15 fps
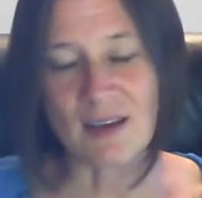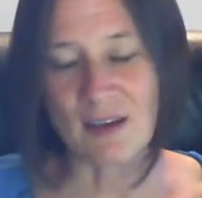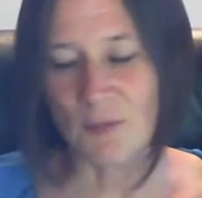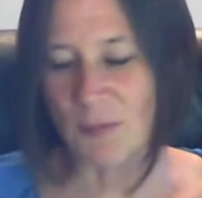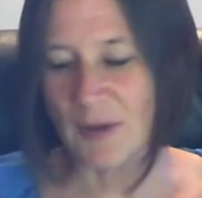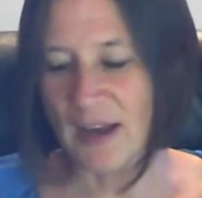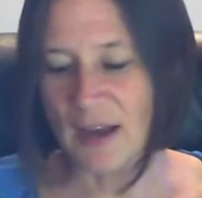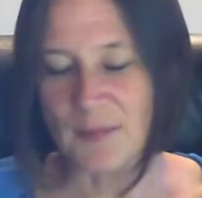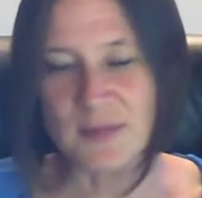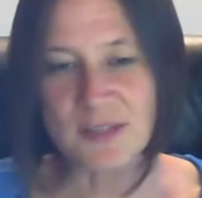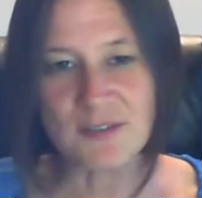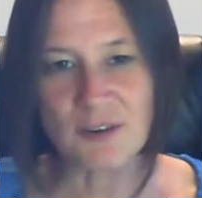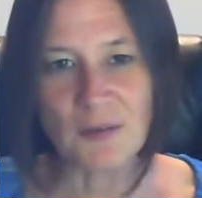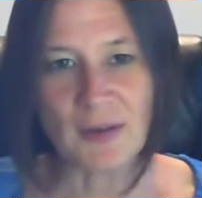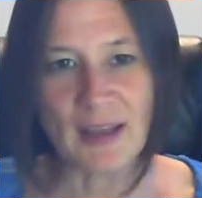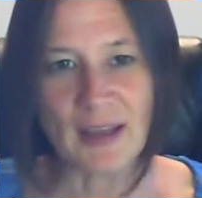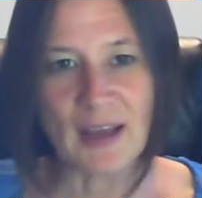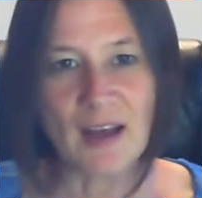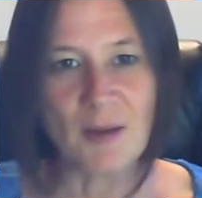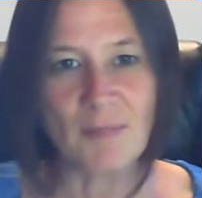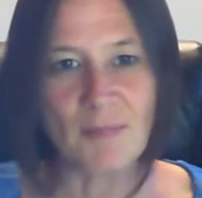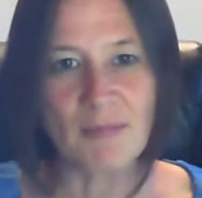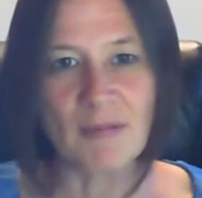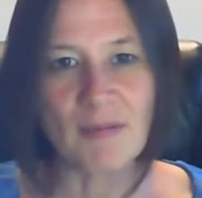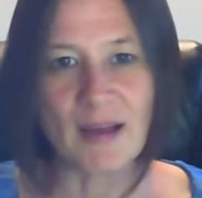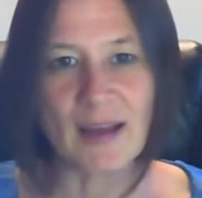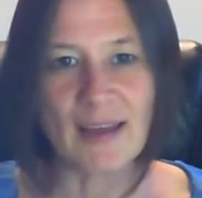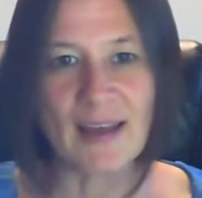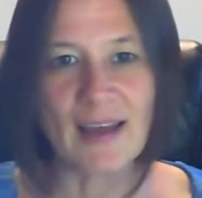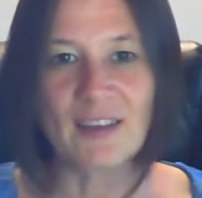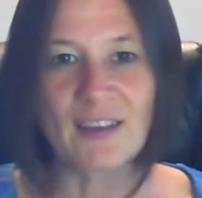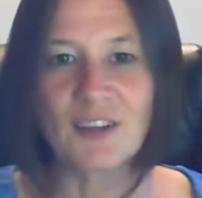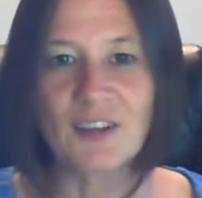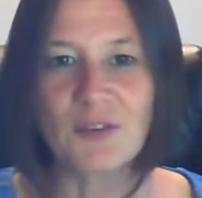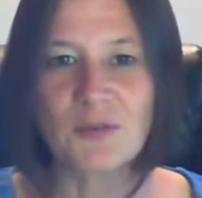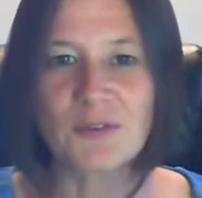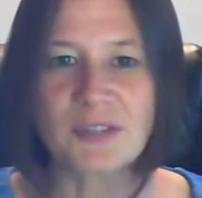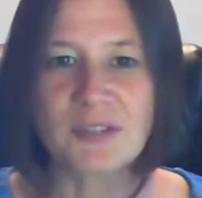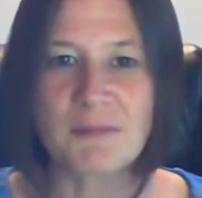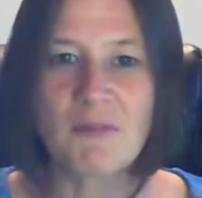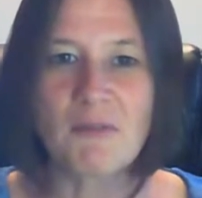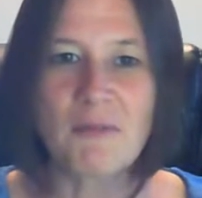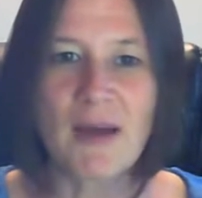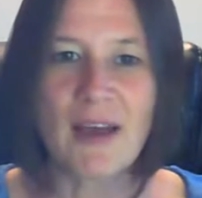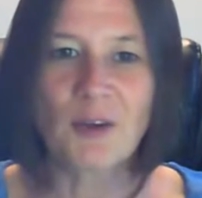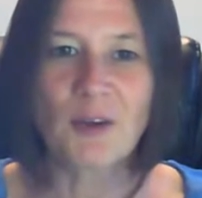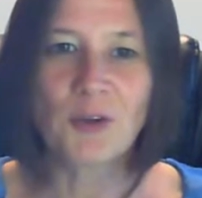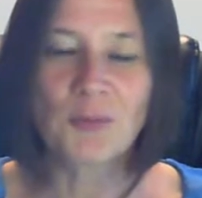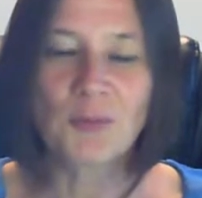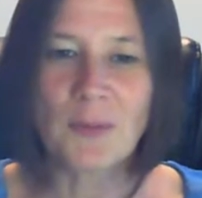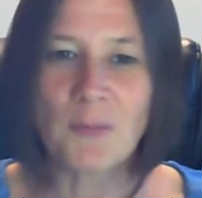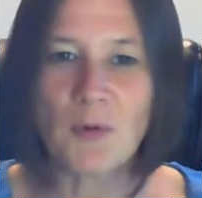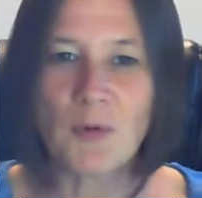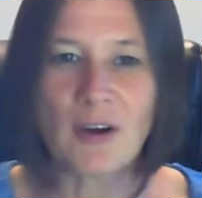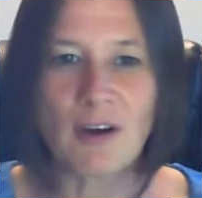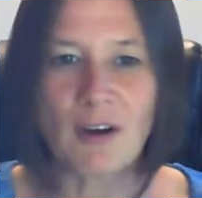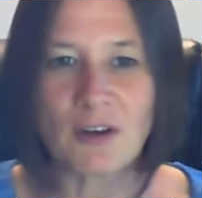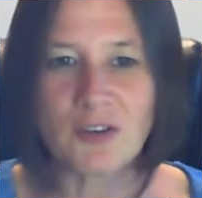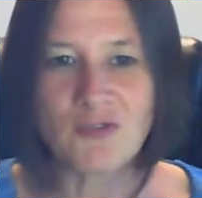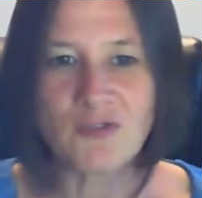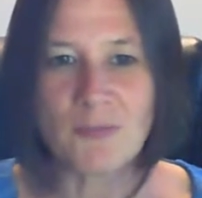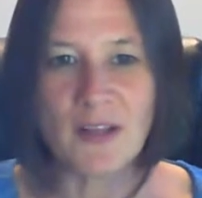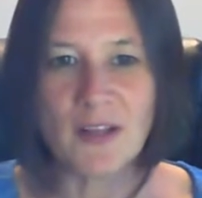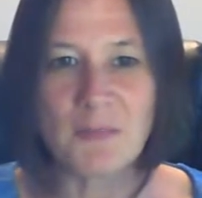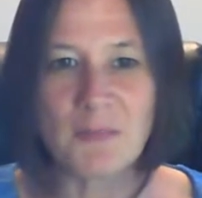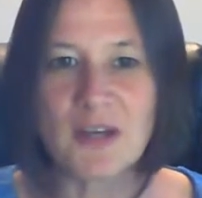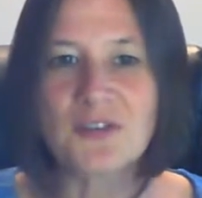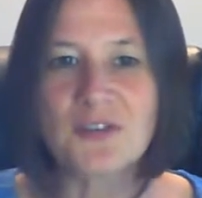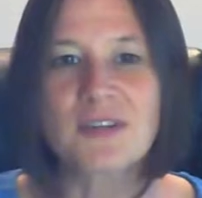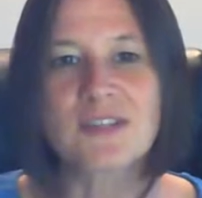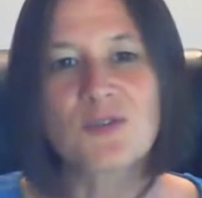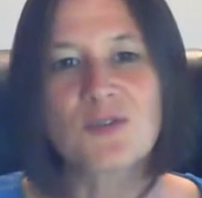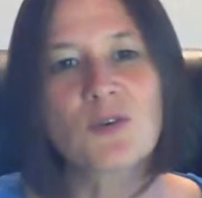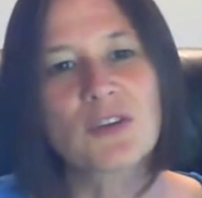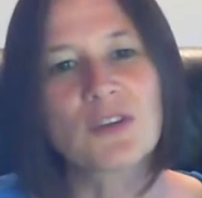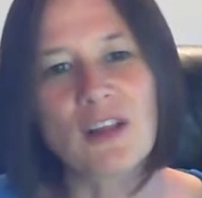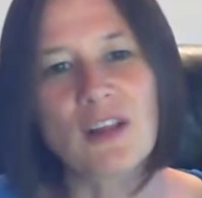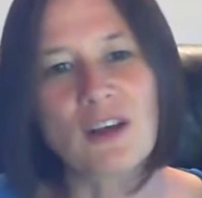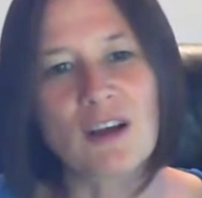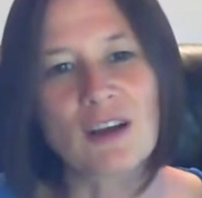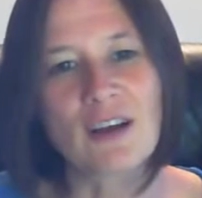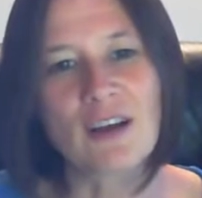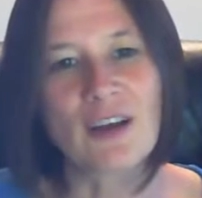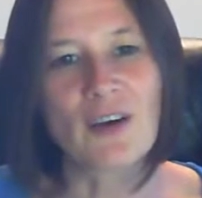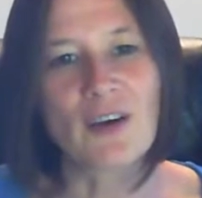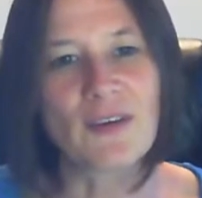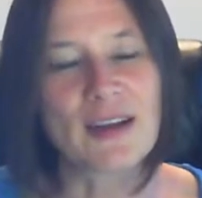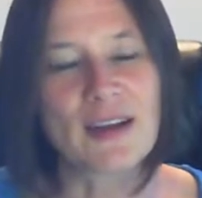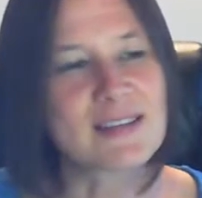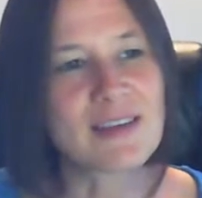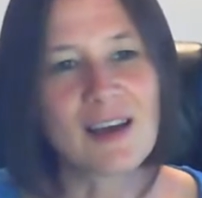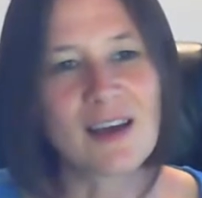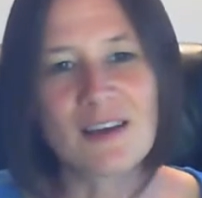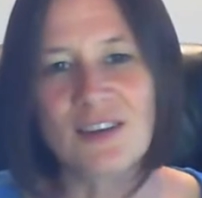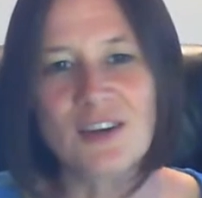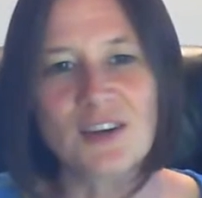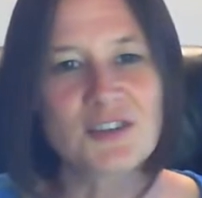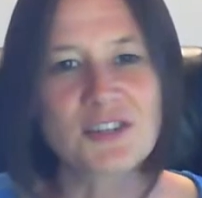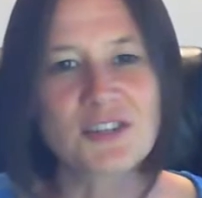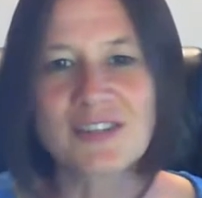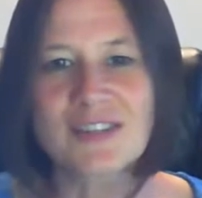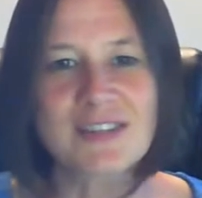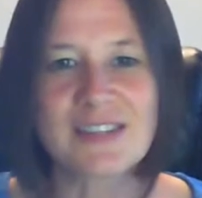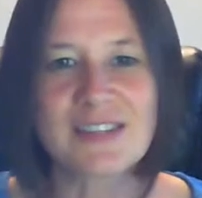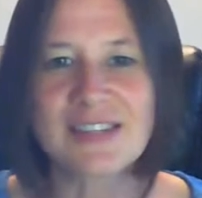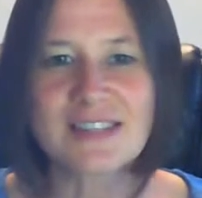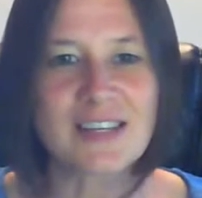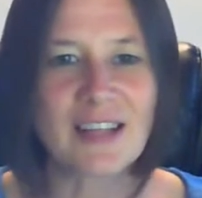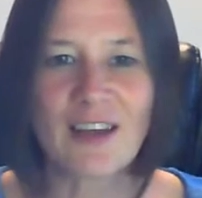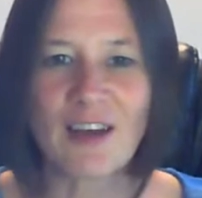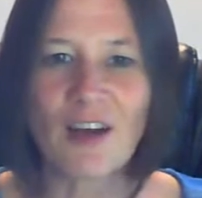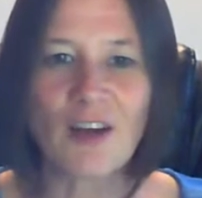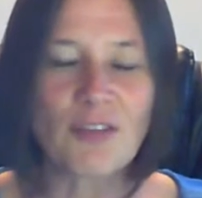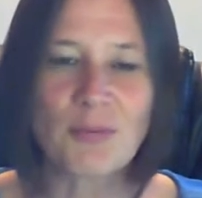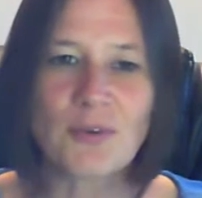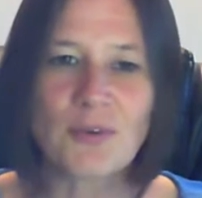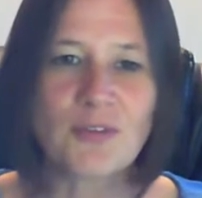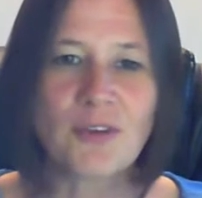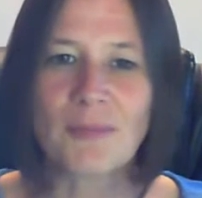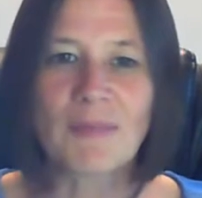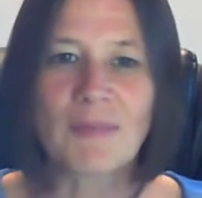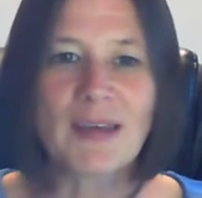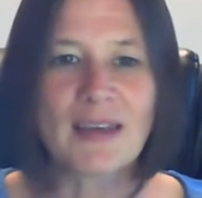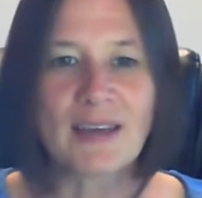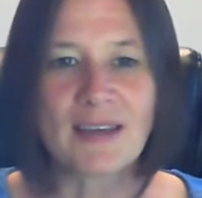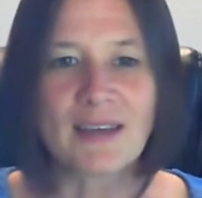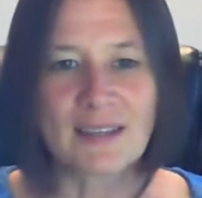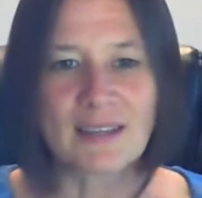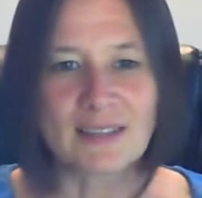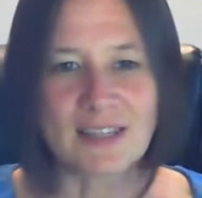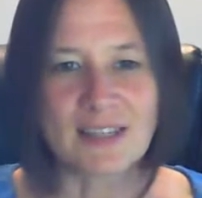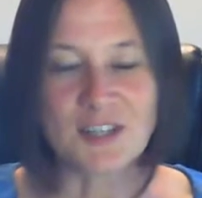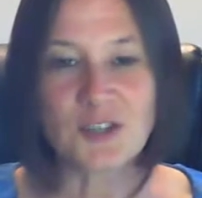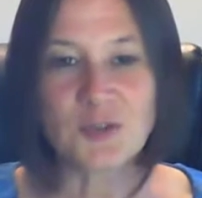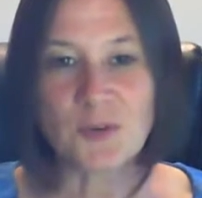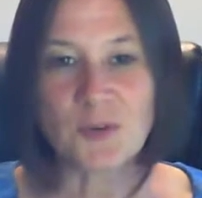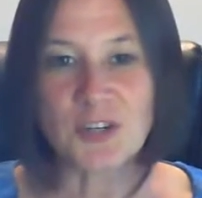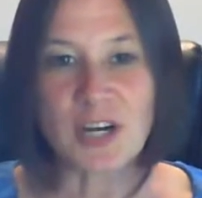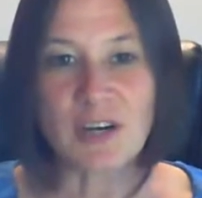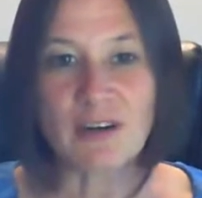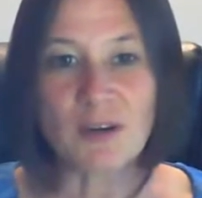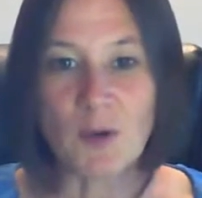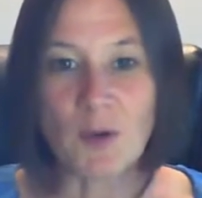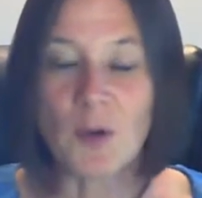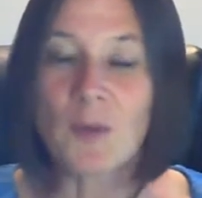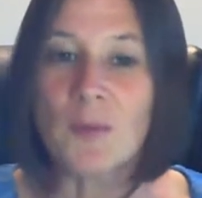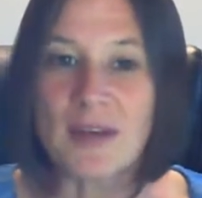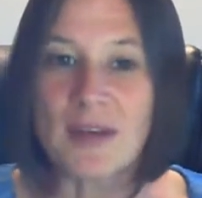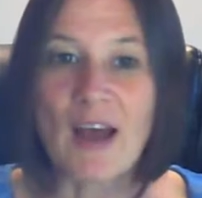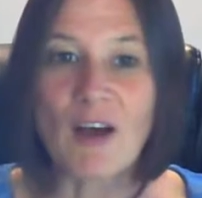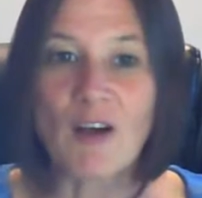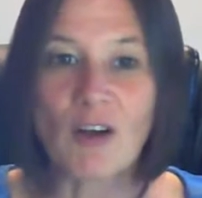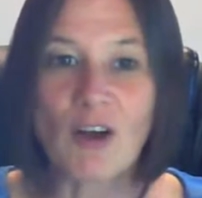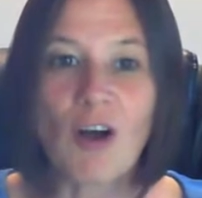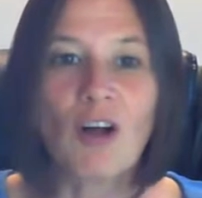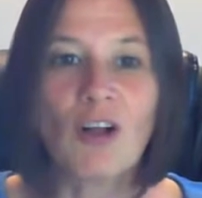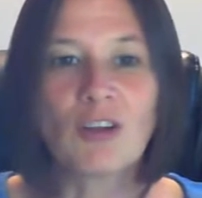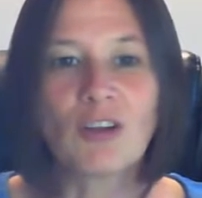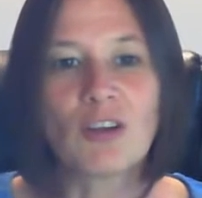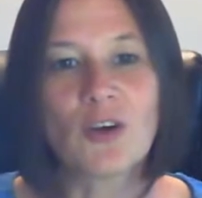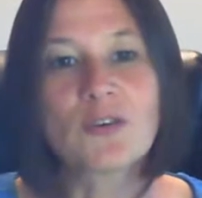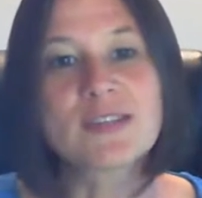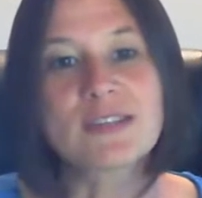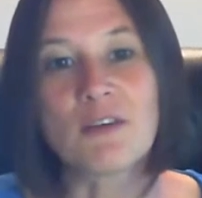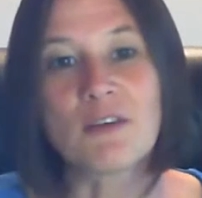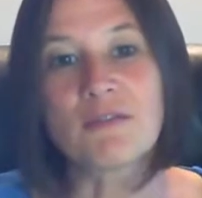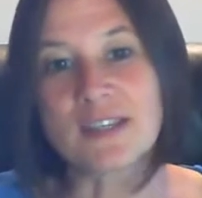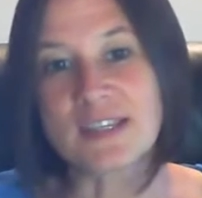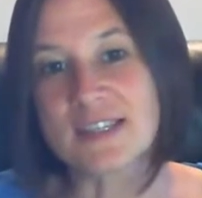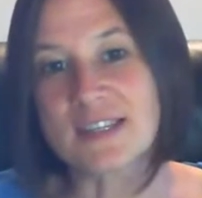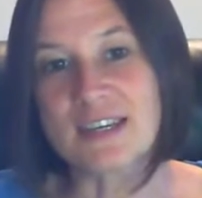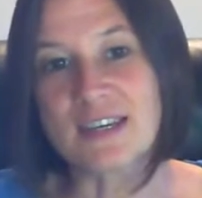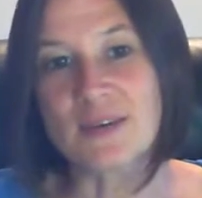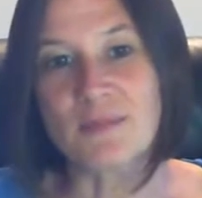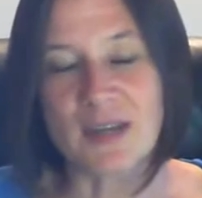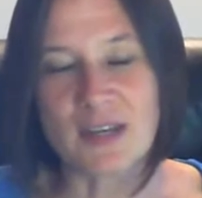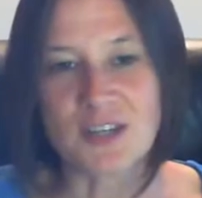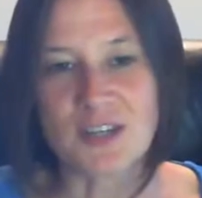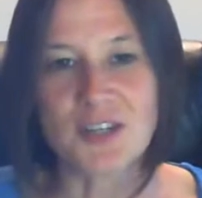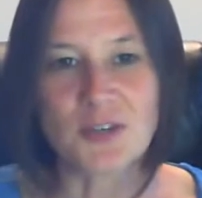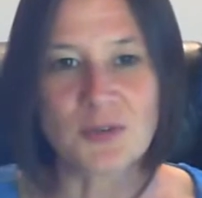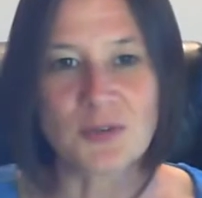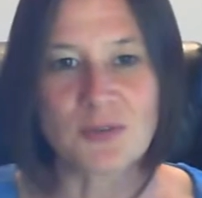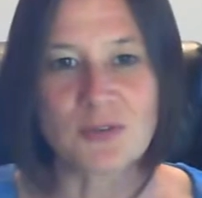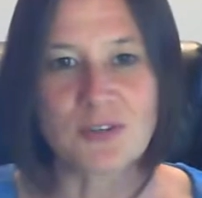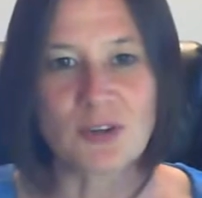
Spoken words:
When I was growing up, I looked through some of my old report cards from elementary school not long ago, and I saw, you know, just consistently all through them, teachers were sharing what we would now call low self-esteem issues.